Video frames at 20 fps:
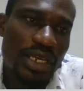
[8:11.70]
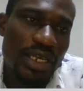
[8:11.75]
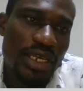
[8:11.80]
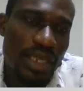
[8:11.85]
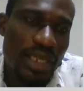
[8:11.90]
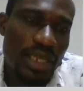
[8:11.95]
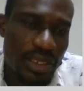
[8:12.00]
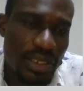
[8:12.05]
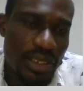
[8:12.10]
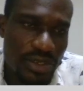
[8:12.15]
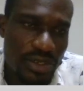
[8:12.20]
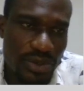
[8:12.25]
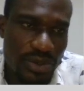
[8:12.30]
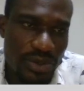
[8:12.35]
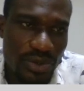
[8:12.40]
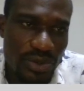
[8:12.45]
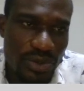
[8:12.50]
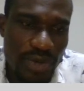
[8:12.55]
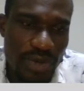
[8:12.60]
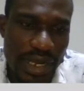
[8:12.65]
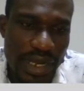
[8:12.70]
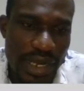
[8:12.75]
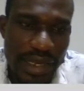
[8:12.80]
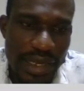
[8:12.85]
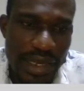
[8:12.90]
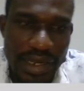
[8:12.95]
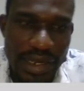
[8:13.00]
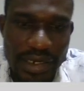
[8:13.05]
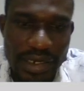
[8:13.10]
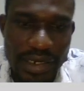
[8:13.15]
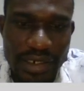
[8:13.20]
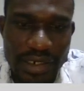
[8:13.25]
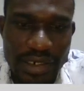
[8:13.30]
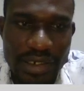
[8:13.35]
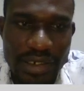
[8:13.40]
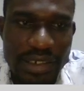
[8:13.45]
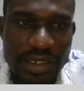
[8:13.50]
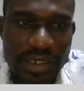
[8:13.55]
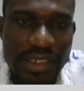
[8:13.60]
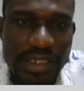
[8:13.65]
And so I can
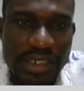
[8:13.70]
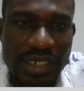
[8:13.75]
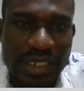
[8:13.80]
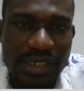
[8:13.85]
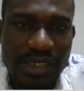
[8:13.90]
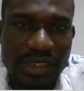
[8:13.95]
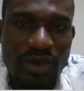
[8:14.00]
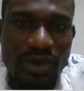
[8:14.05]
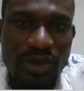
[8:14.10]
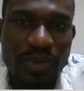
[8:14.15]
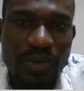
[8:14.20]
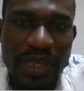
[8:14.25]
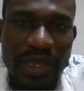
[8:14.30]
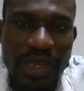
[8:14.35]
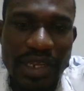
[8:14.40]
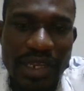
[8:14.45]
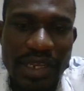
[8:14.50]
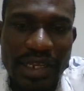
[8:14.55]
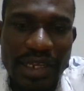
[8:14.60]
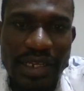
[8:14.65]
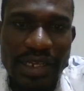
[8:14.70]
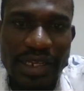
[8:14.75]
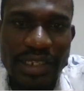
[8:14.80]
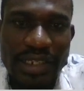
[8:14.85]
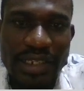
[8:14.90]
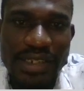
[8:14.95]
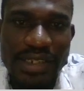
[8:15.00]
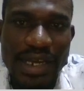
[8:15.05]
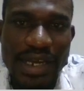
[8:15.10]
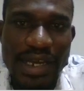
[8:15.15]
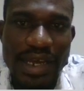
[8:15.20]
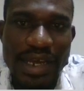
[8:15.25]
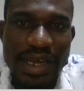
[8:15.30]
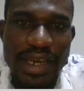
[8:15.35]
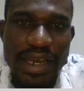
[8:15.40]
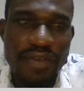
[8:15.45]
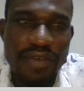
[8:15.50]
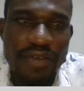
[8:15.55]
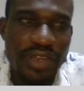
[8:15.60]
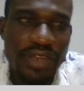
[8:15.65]
just copy the data I
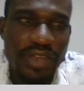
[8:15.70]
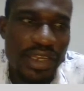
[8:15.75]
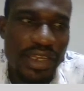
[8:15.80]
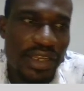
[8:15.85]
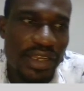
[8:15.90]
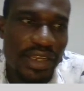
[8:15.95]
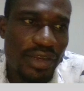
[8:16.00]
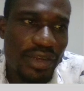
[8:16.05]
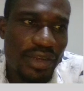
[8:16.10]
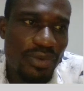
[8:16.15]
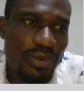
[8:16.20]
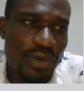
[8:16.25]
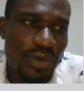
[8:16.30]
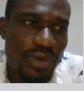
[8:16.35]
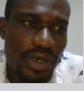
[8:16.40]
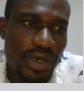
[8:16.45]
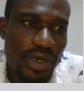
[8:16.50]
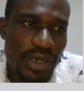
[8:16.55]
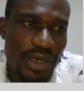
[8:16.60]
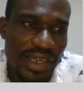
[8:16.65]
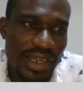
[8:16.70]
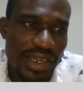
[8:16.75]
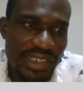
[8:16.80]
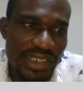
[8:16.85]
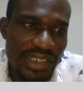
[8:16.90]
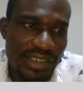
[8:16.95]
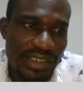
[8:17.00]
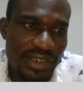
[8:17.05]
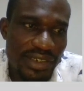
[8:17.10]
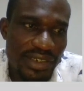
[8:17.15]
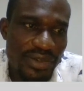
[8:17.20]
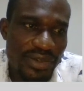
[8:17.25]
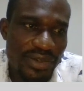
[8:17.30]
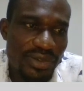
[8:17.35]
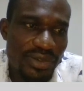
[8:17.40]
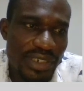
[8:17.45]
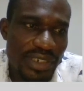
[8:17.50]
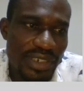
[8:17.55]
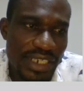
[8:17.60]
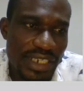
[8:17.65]
have in
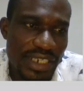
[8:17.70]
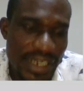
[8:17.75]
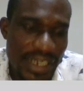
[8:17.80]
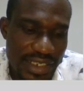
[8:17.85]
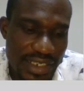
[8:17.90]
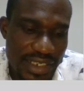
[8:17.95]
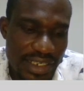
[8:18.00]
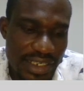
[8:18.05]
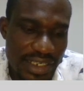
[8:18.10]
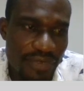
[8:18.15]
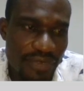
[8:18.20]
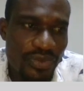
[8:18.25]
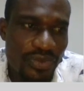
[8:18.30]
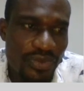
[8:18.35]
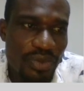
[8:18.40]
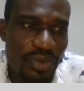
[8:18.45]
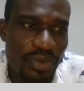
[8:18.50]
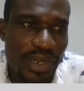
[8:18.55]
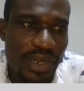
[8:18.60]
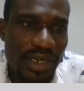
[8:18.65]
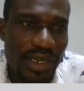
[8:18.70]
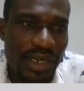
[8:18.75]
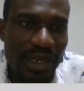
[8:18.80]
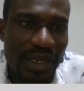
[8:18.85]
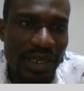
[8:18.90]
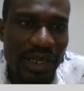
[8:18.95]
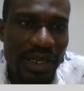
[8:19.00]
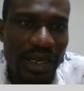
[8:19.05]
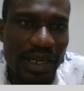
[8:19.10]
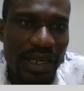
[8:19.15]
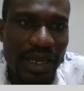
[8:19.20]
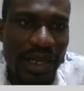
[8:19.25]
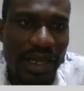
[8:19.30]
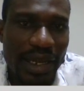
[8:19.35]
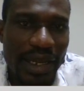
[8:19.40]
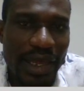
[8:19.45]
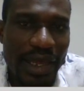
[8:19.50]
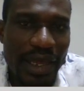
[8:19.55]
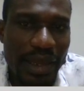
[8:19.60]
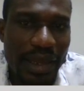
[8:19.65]
Excel in that same format
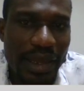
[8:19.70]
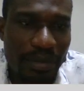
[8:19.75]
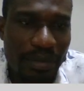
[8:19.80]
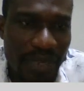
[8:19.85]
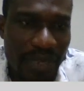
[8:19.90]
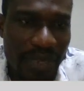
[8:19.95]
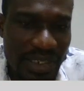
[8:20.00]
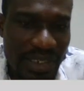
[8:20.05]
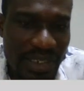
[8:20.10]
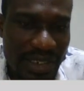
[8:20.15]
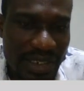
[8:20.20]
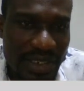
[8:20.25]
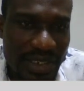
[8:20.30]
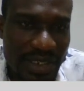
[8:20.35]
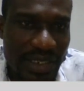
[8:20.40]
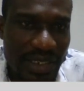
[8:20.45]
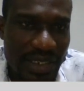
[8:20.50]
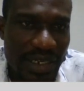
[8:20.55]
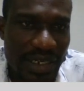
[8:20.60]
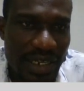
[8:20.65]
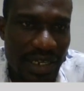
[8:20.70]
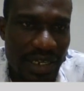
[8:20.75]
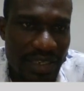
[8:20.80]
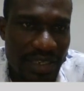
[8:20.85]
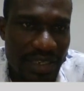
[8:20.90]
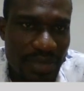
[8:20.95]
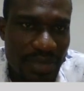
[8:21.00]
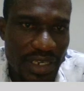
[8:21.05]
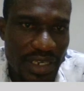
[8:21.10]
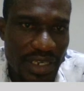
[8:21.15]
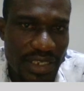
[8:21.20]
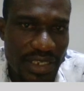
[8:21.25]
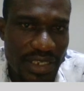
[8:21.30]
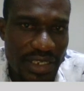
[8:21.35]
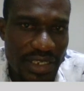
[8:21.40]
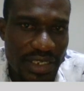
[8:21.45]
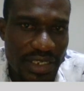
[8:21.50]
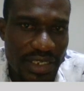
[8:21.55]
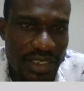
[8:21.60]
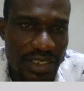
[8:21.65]
and paste it in
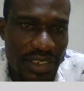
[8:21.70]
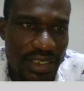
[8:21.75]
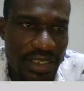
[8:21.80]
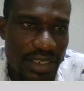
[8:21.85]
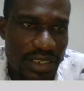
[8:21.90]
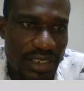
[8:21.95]
SPSS.